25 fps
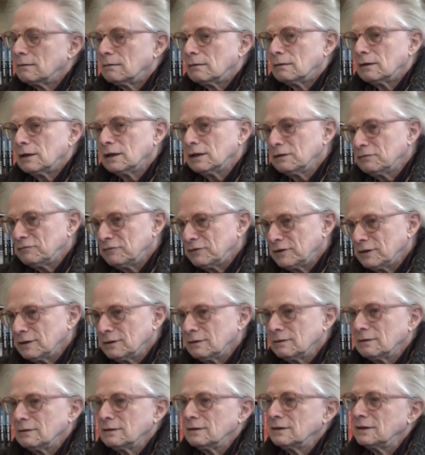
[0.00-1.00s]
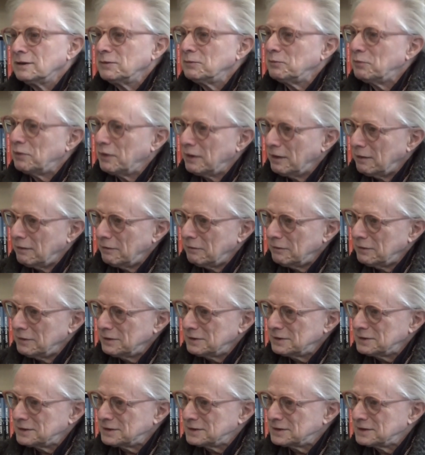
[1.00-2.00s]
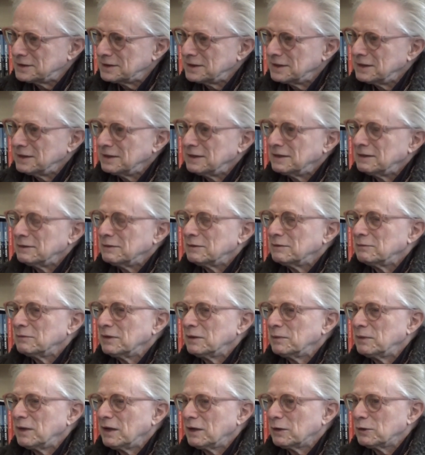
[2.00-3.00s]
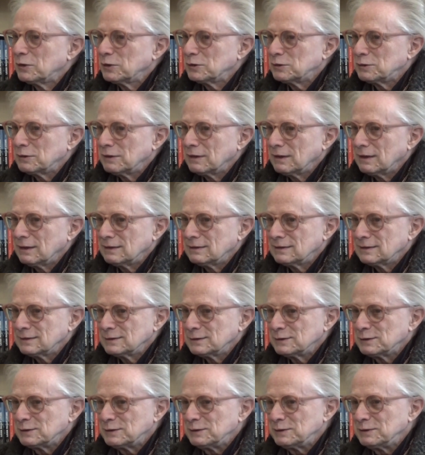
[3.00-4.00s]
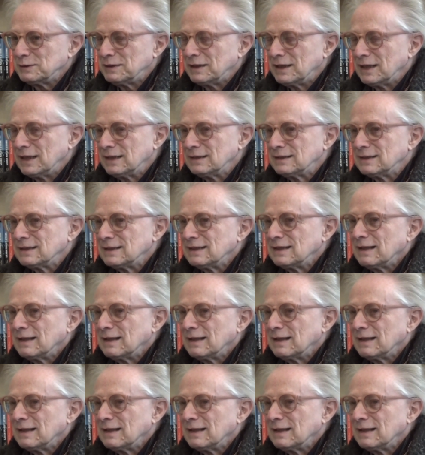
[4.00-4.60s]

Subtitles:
in Vienna, in Paris. Maybe I go to London to do that.